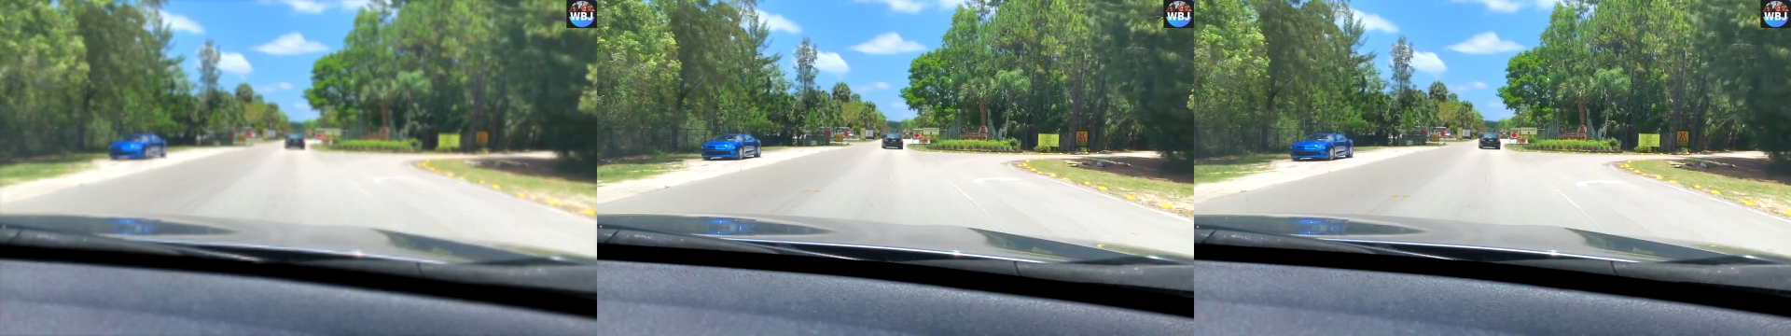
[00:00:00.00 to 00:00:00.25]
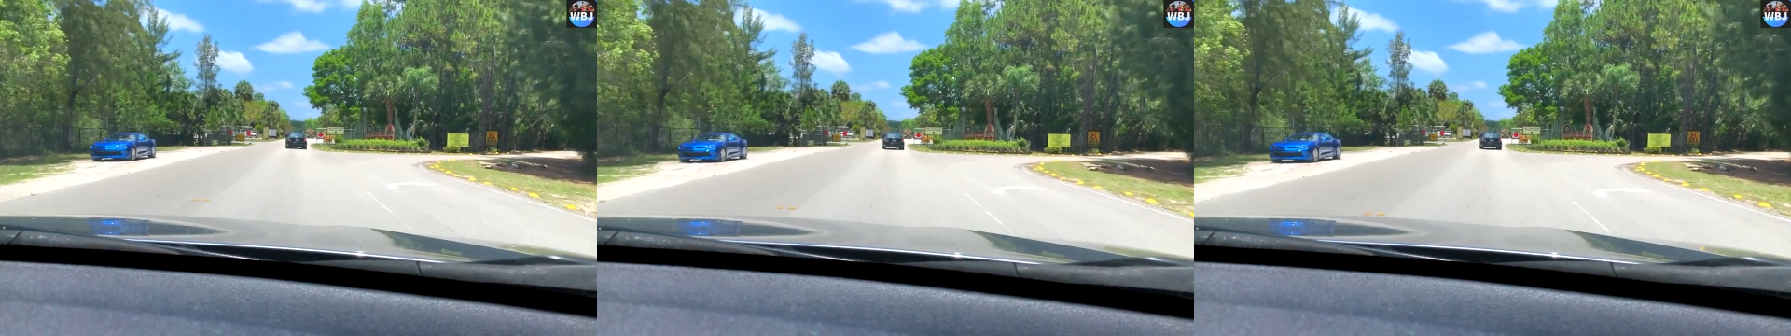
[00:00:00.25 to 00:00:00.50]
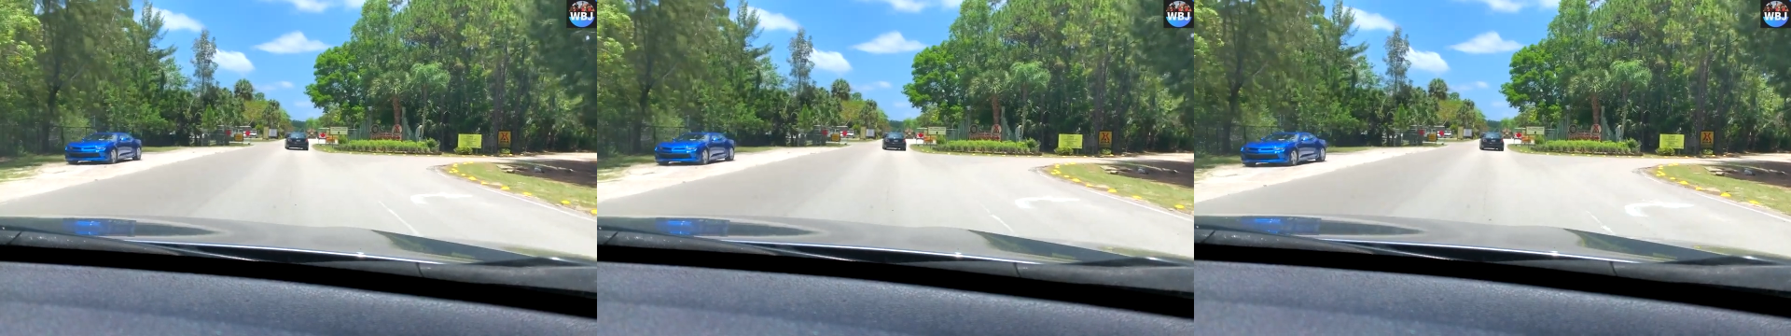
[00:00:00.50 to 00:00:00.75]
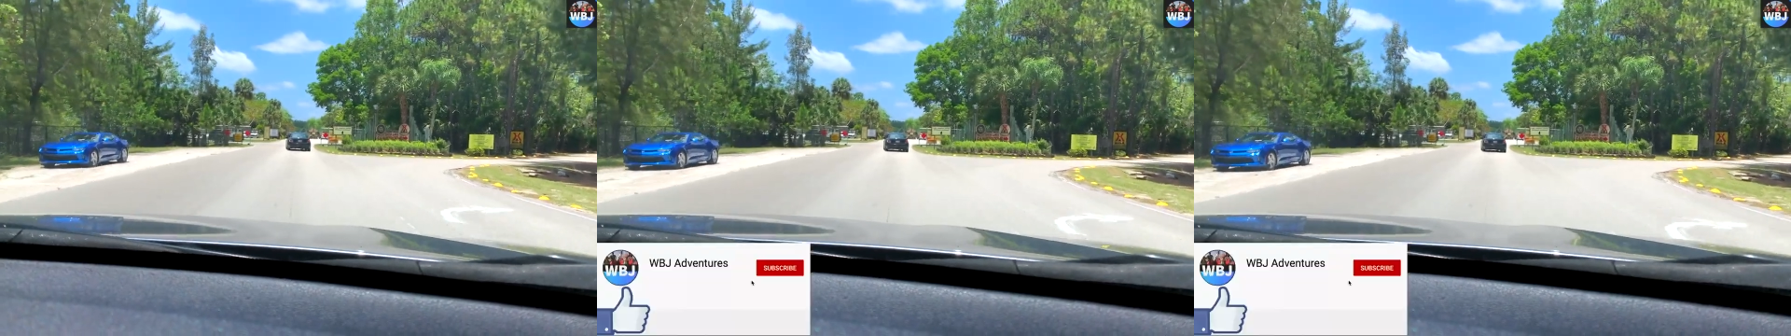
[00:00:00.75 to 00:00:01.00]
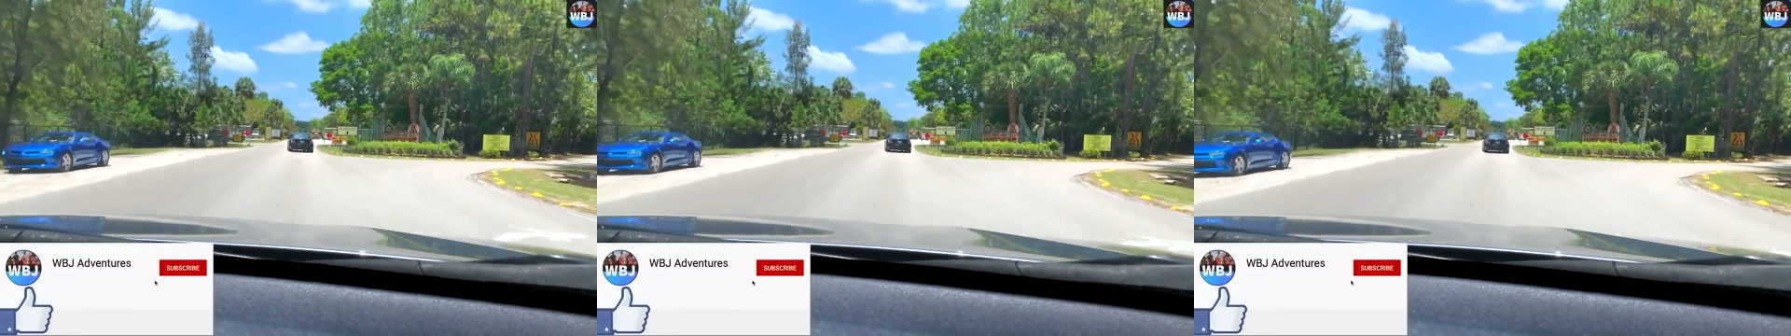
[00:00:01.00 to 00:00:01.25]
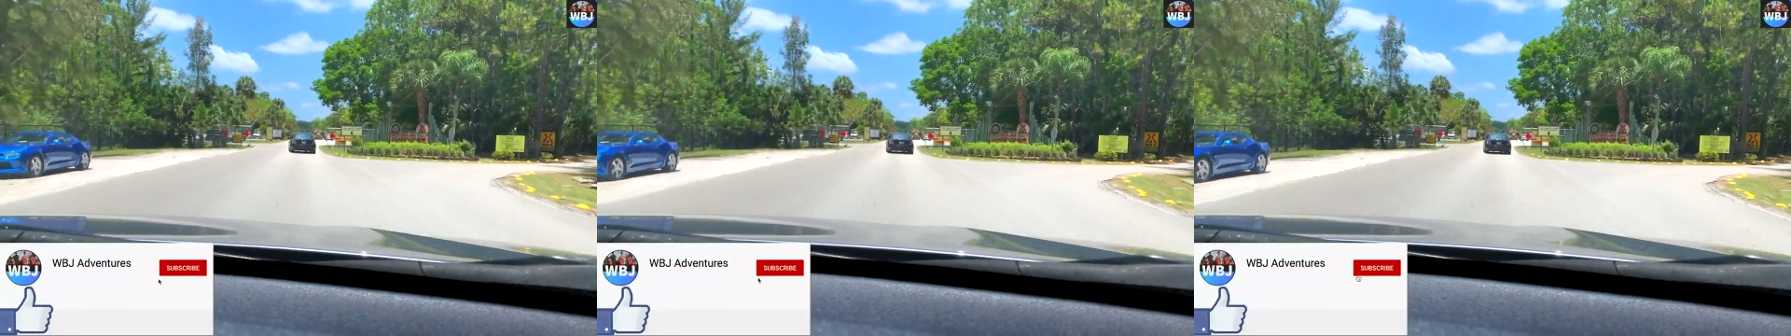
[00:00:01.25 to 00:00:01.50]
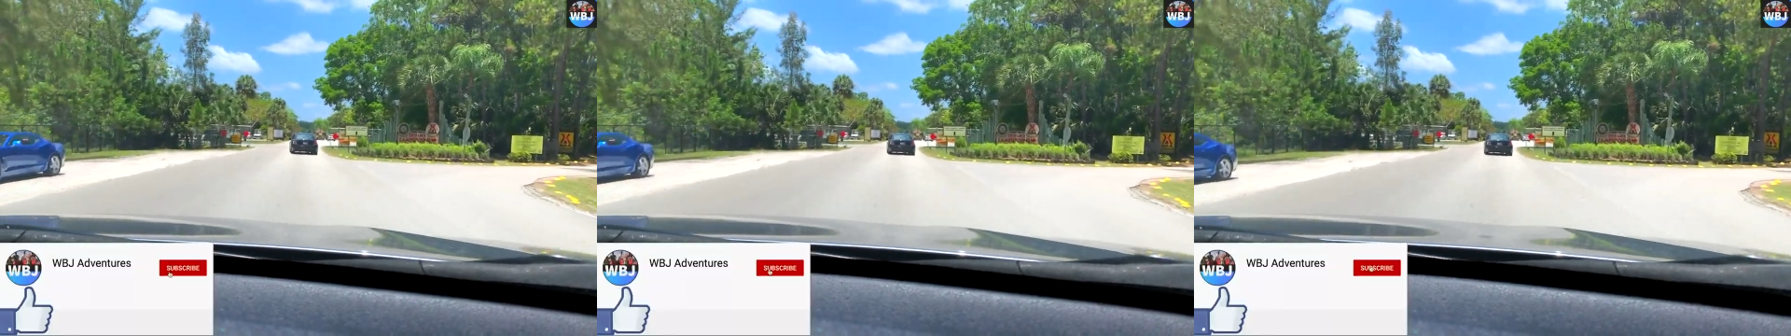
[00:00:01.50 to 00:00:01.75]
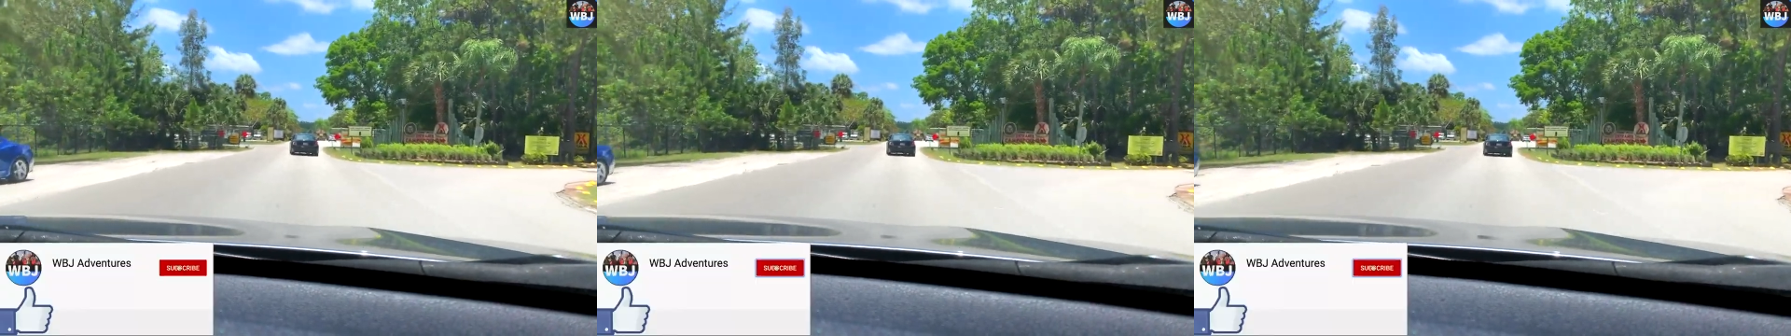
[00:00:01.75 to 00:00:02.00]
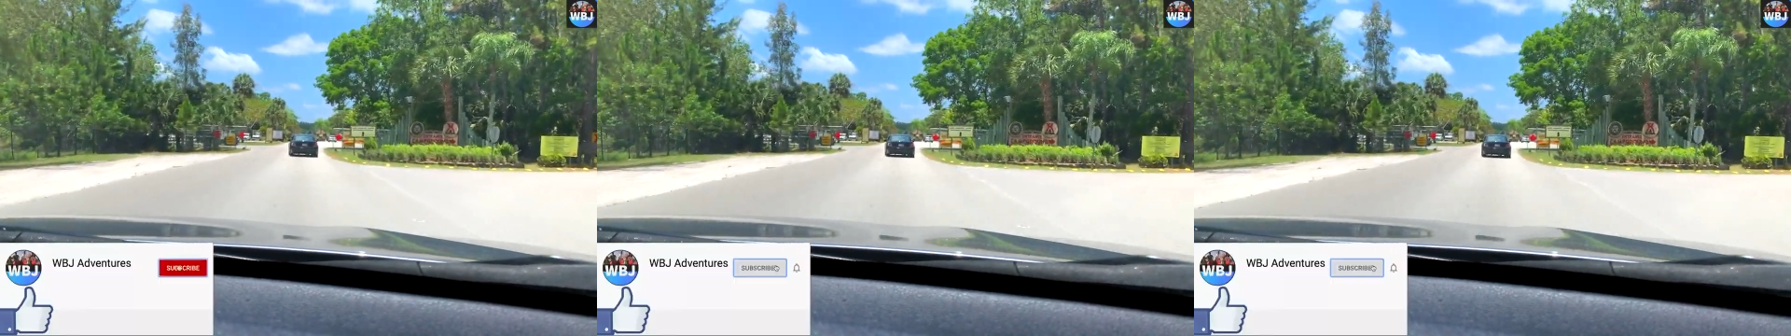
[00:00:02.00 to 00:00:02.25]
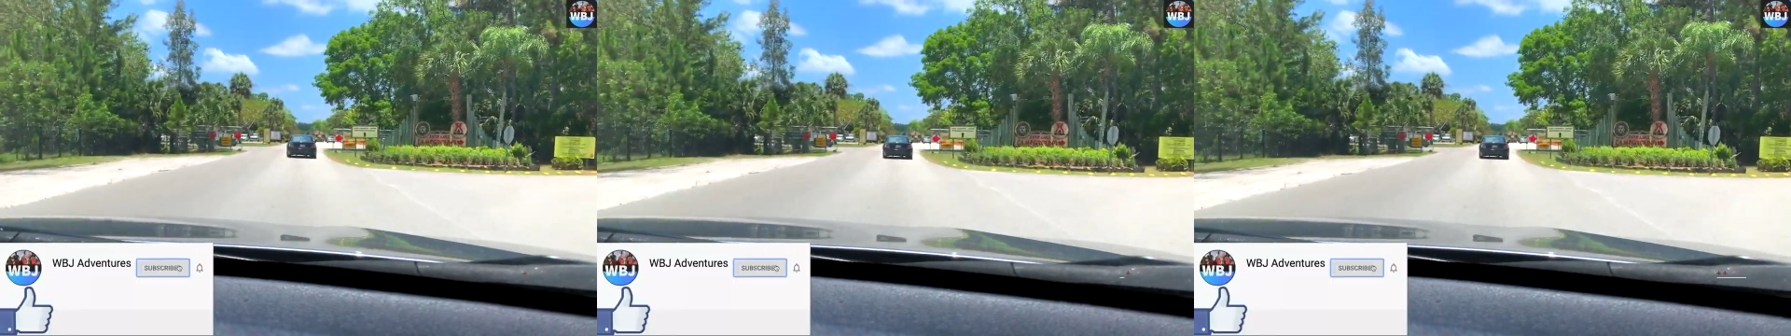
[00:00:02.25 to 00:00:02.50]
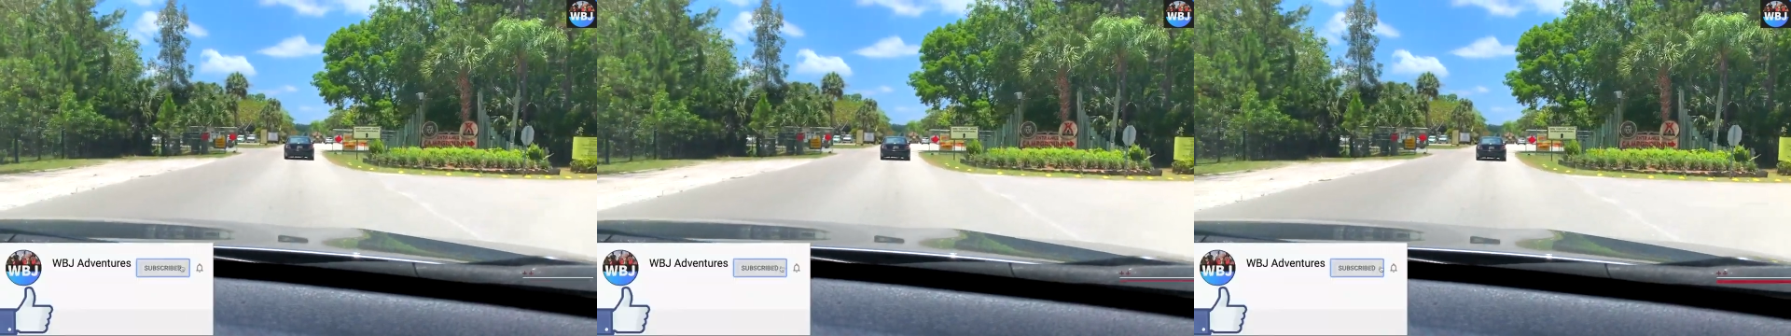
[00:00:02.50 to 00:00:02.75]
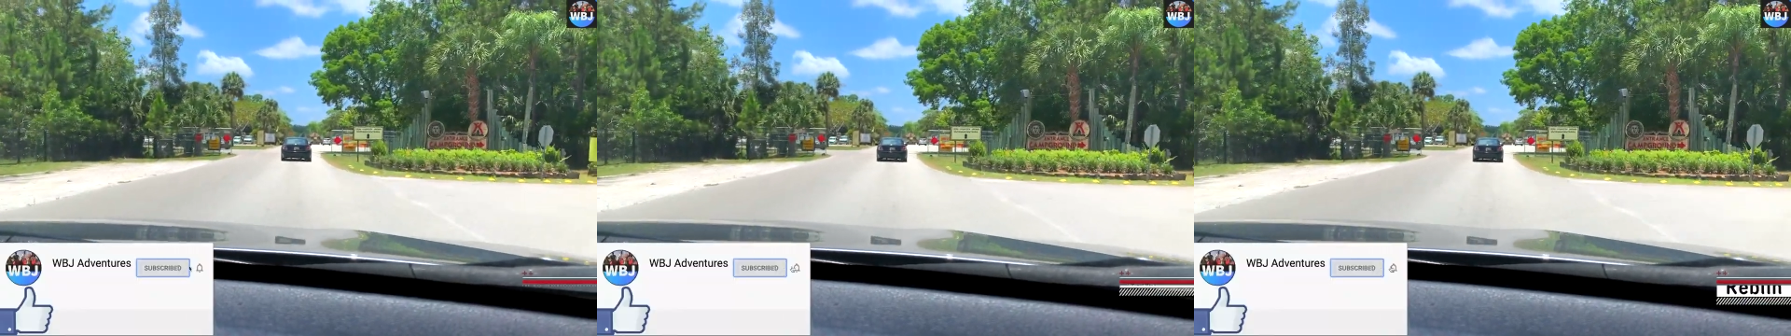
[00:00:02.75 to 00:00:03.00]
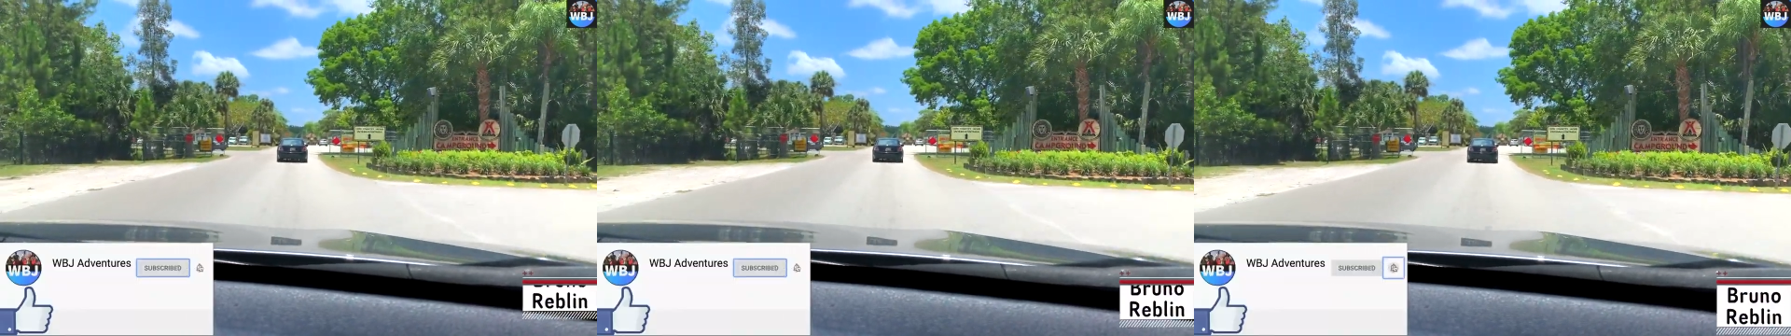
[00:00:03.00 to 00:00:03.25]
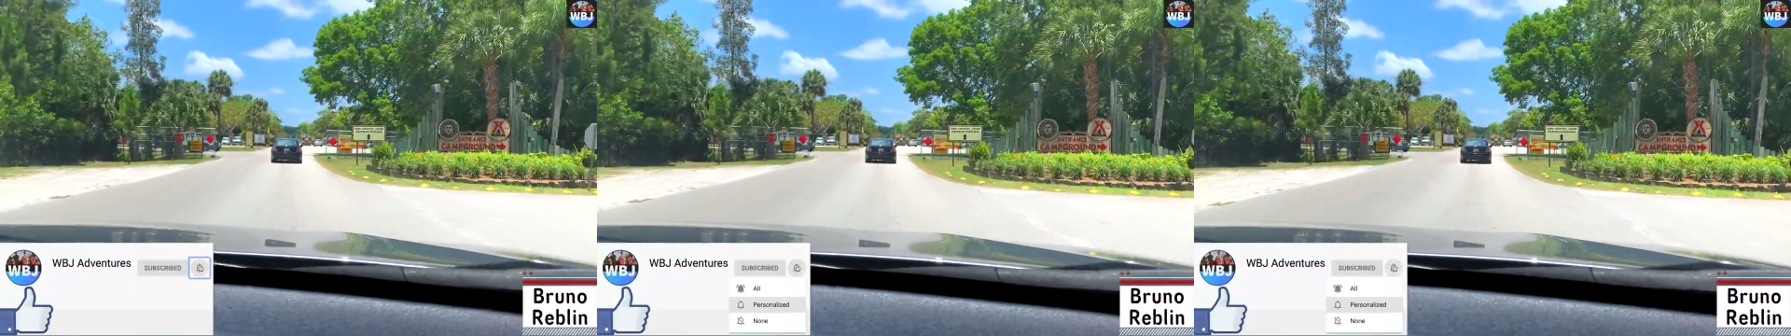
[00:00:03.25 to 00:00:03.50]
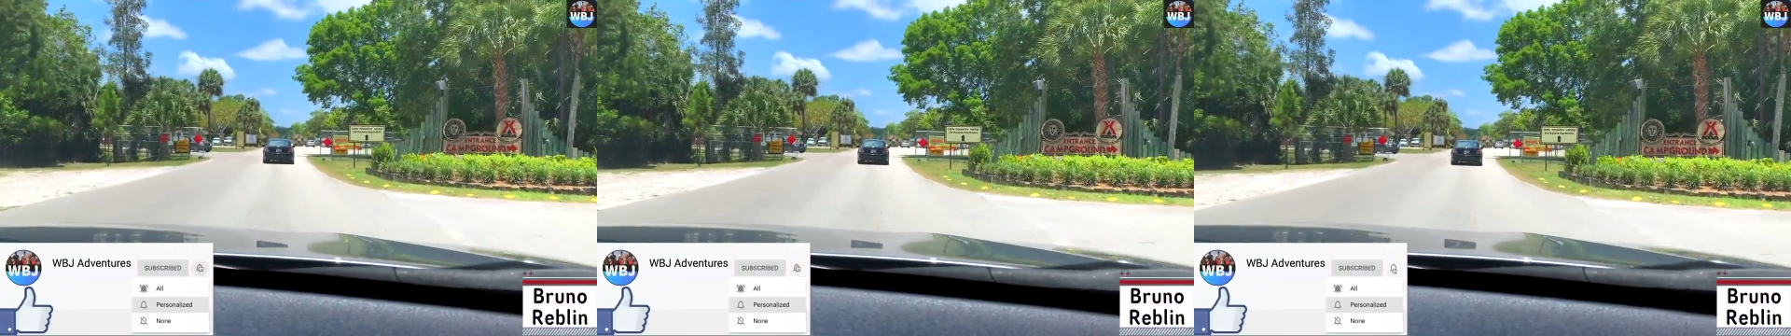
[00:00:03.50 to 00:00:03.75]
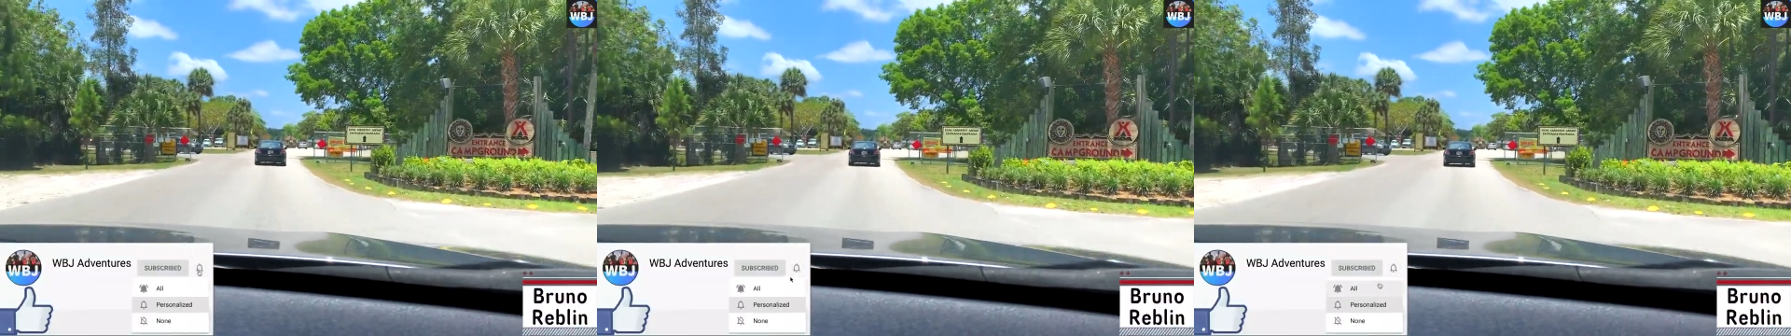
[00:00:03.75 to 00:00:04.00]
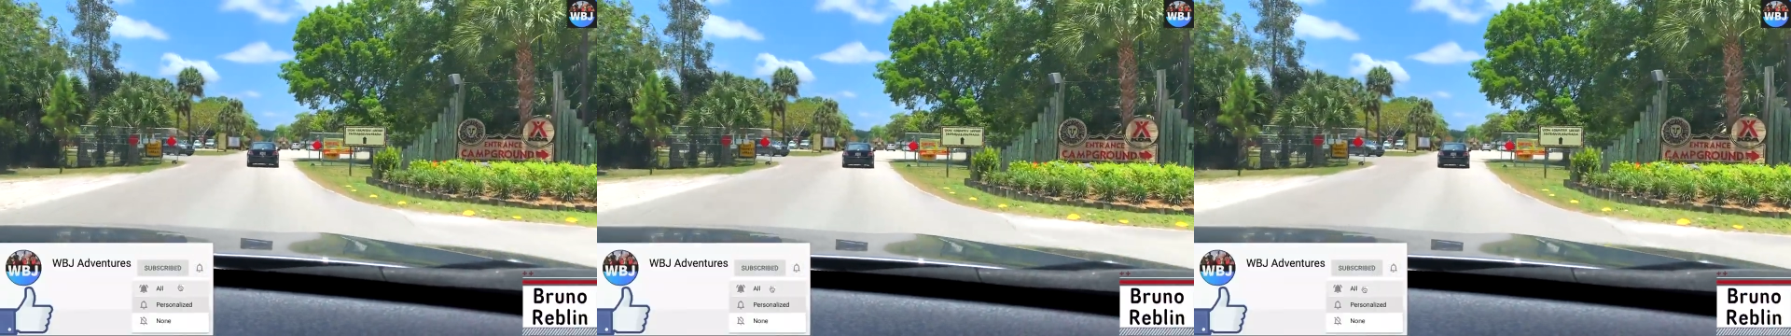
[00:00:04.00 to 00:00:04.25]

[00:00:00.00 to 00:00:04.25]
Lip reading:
[unreadable: no face in view]